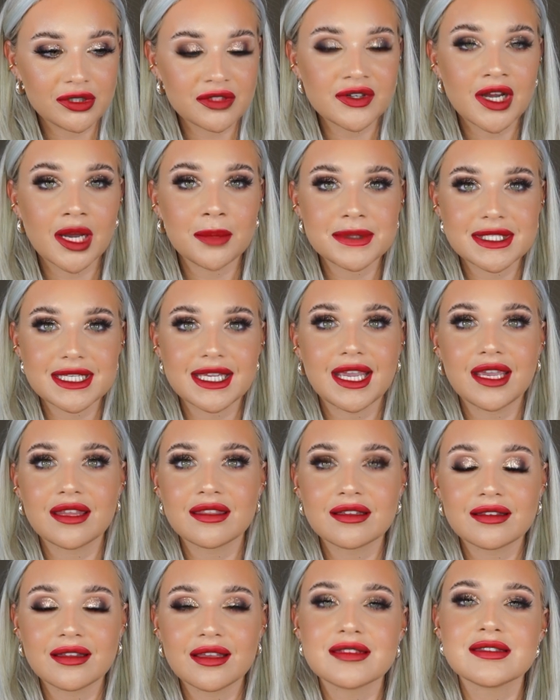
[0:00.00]
have come
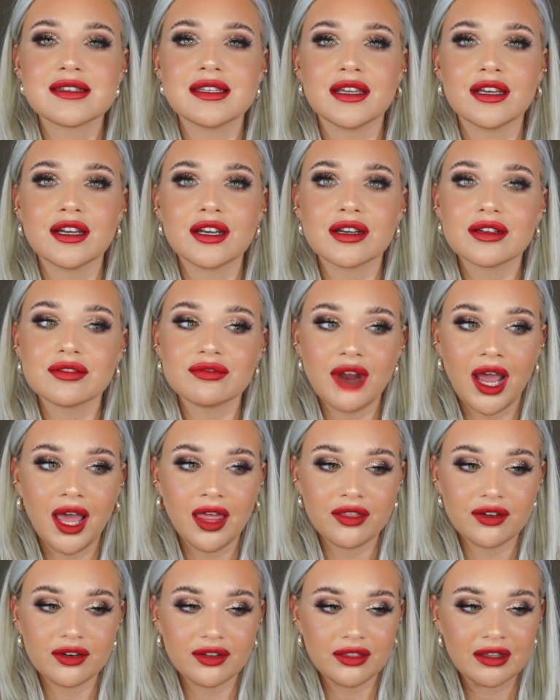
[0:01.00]
together this year
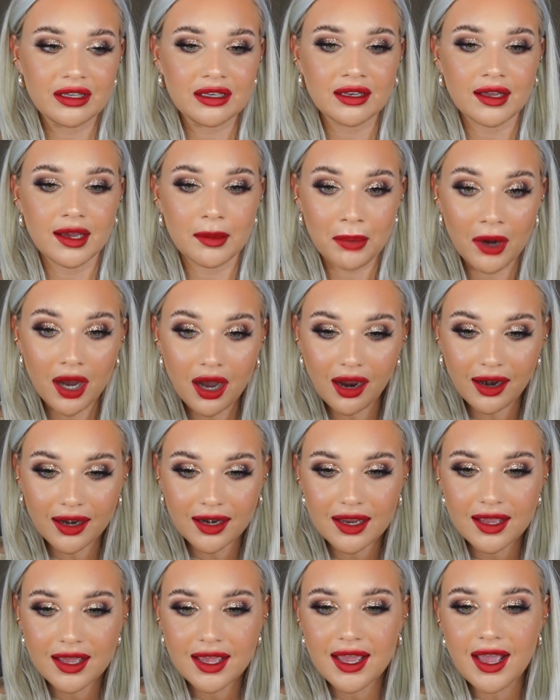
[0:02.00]
rather than
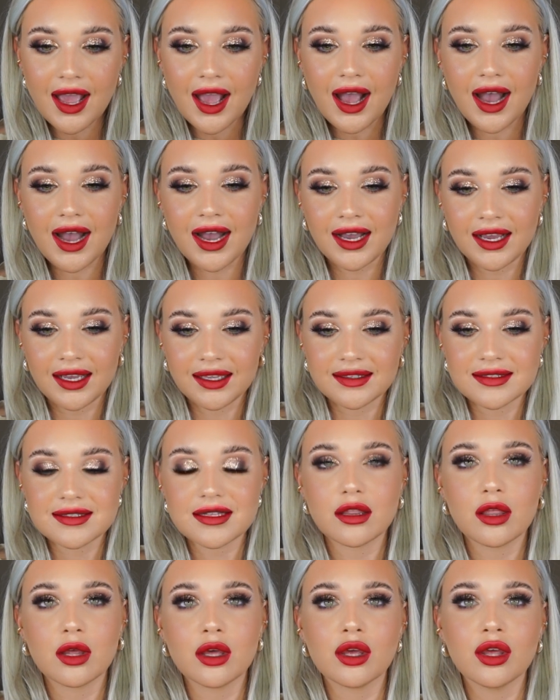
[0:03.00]
apart, and
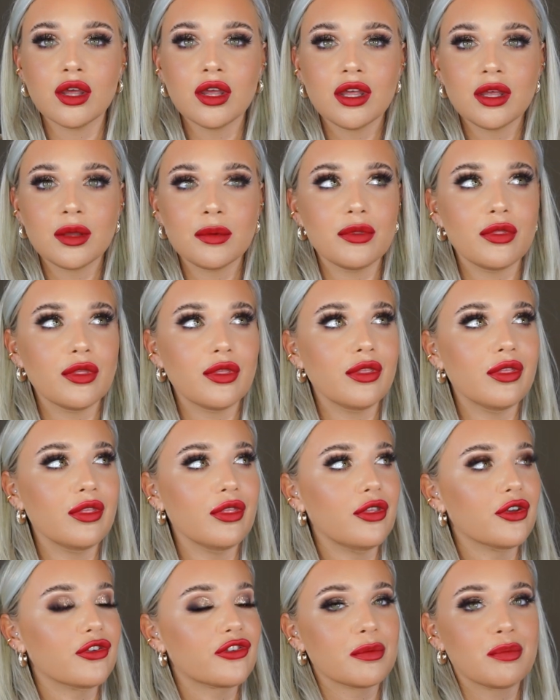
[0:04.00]
the
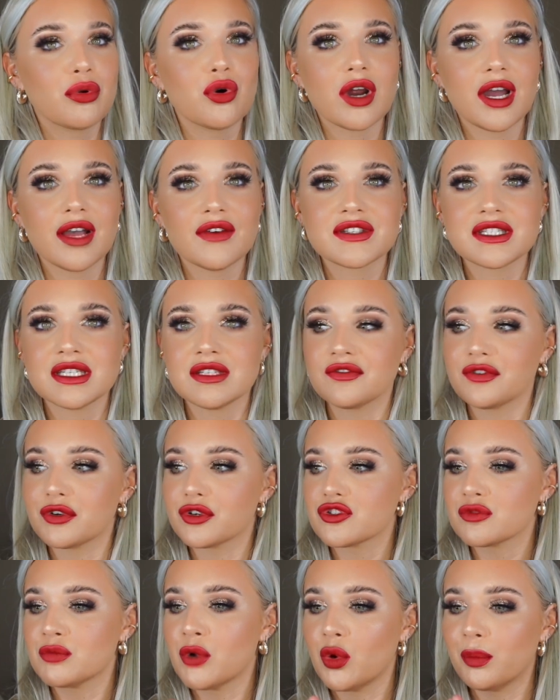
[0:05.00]
support I've seen for
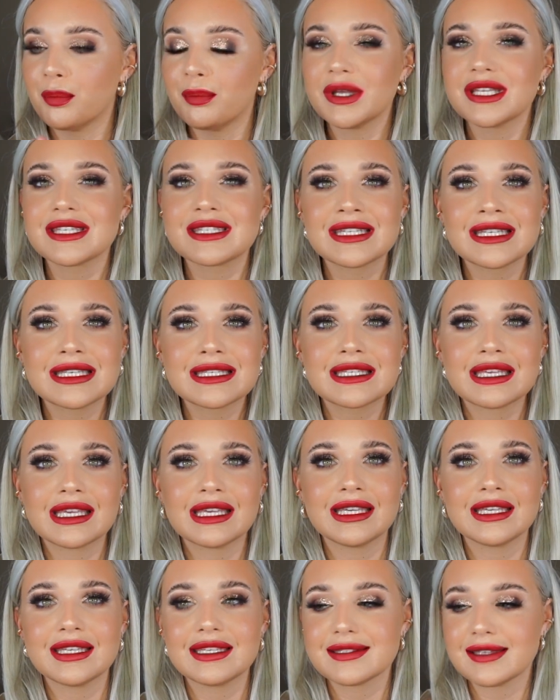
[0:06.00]
small
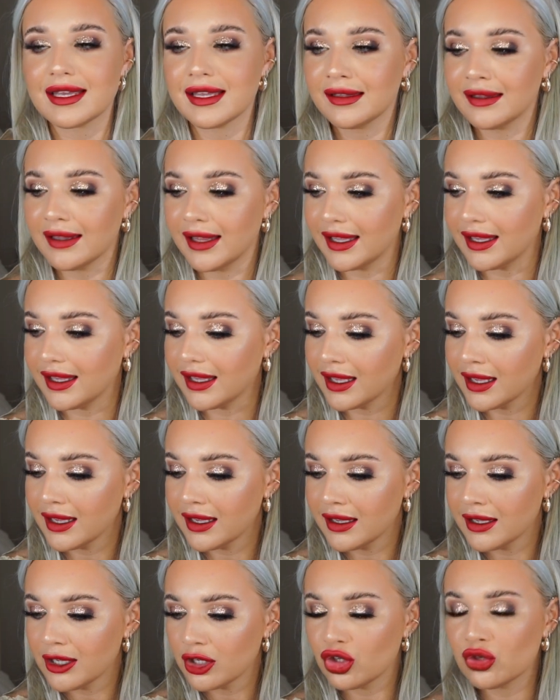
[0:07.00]
businesses and, like,
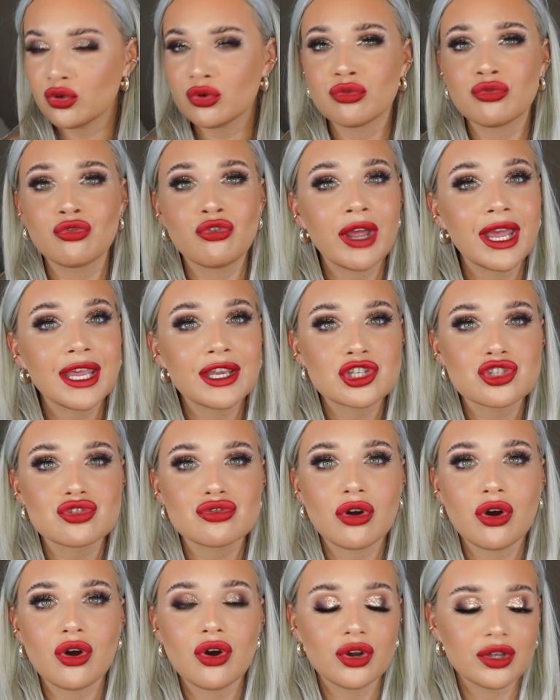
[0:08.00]
you know,
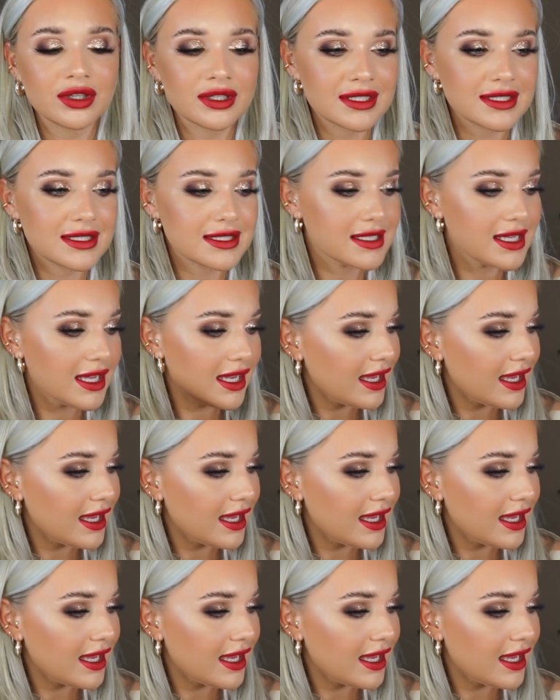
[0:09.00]
restaurants,